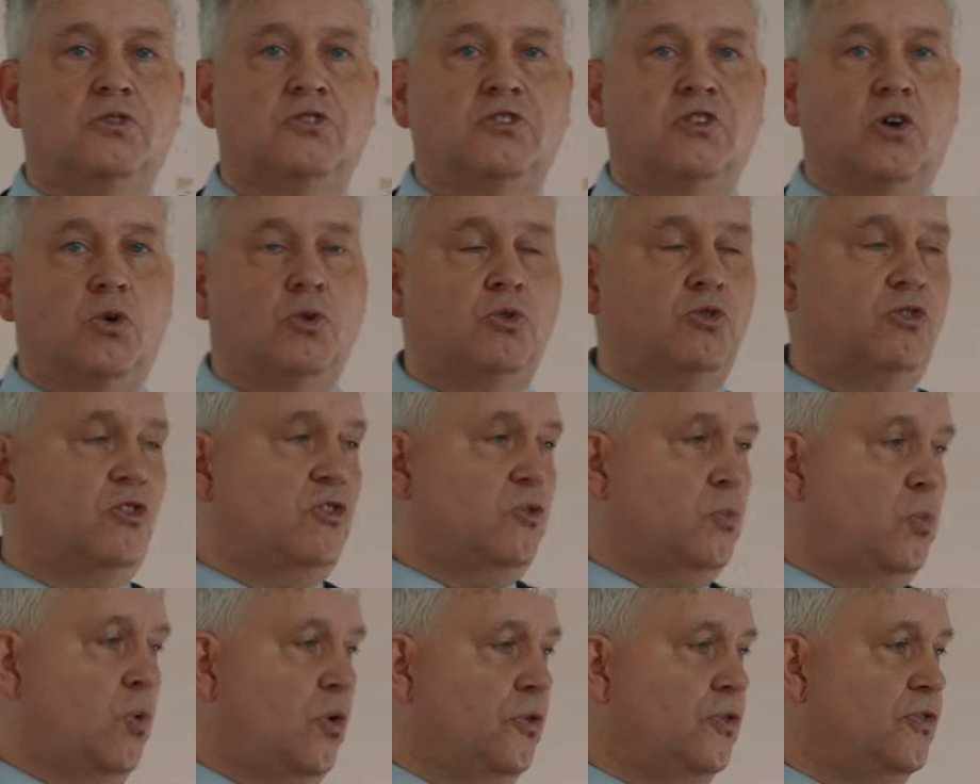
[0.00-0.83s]

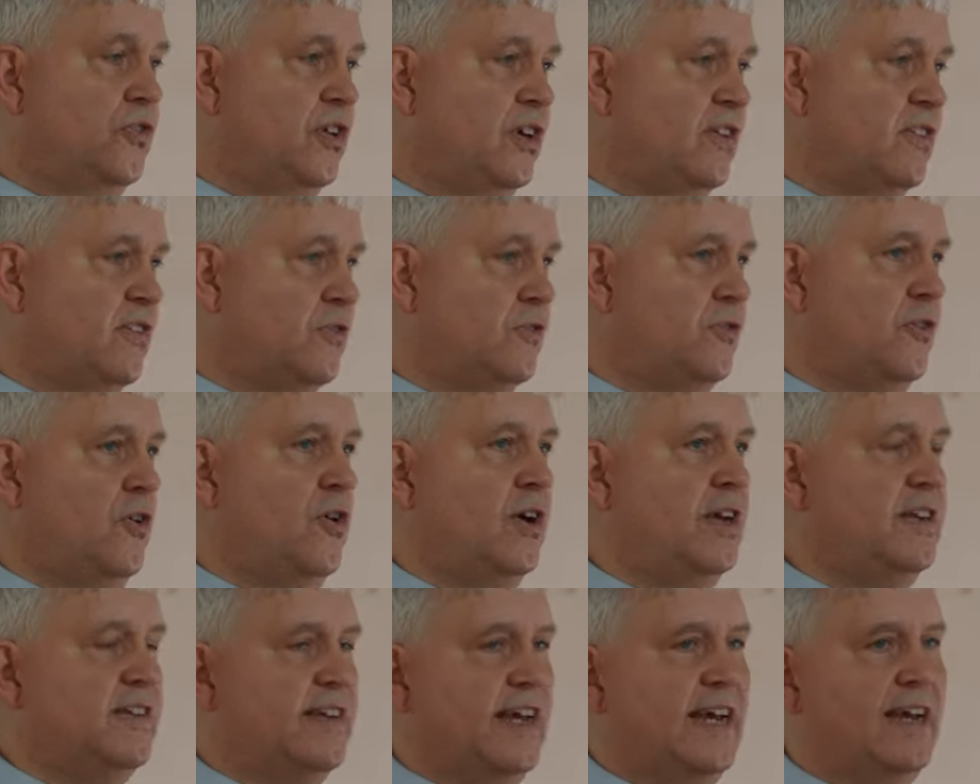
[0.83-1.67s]
soldiers wanting to
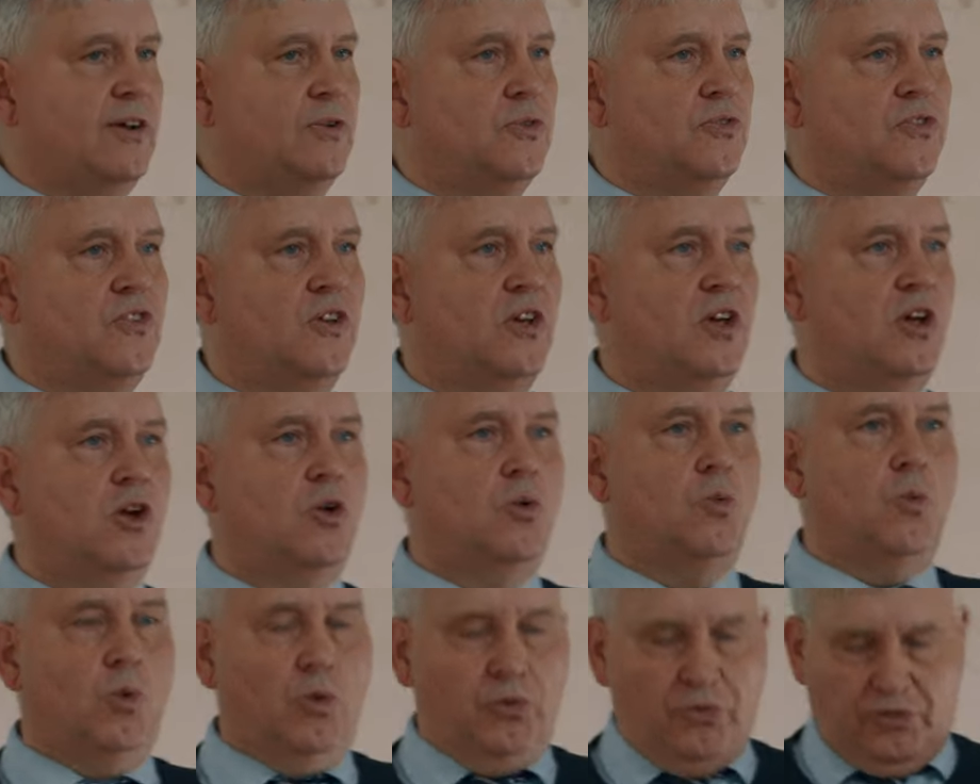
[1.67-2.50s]
find out,
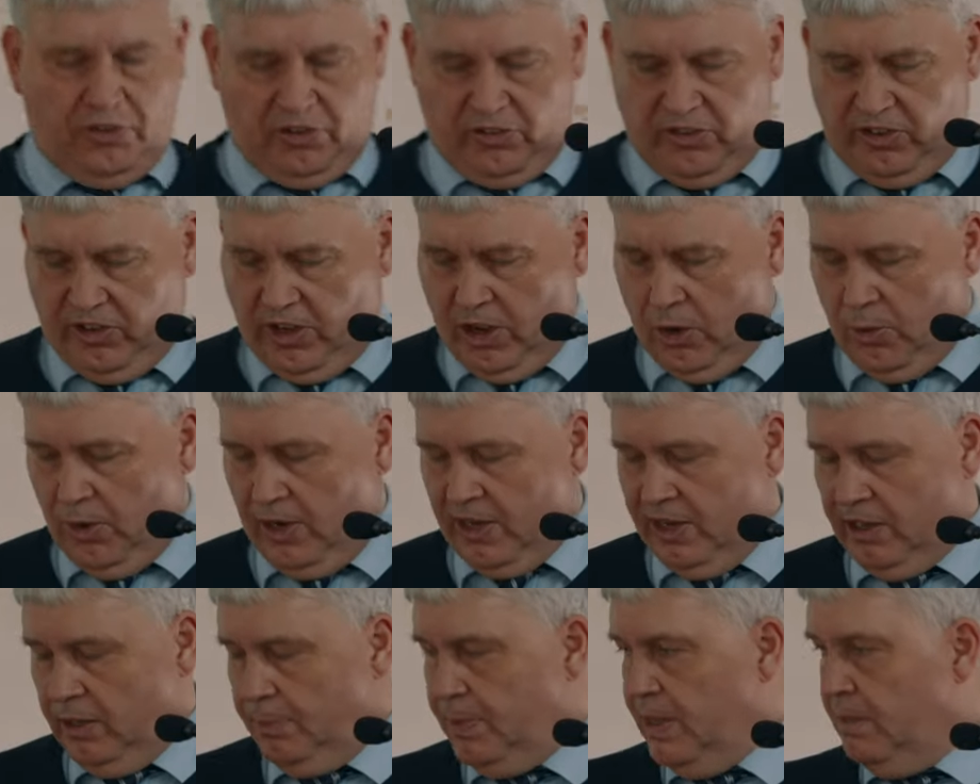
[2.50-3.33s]
wanting to know a
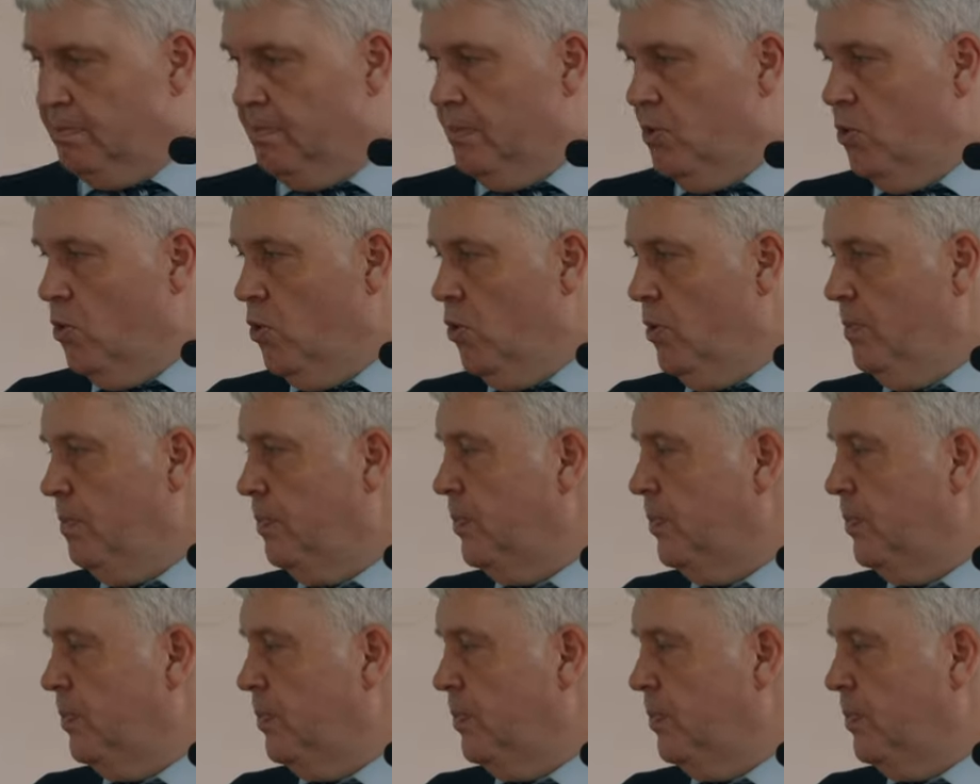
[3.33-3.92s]
little bit more.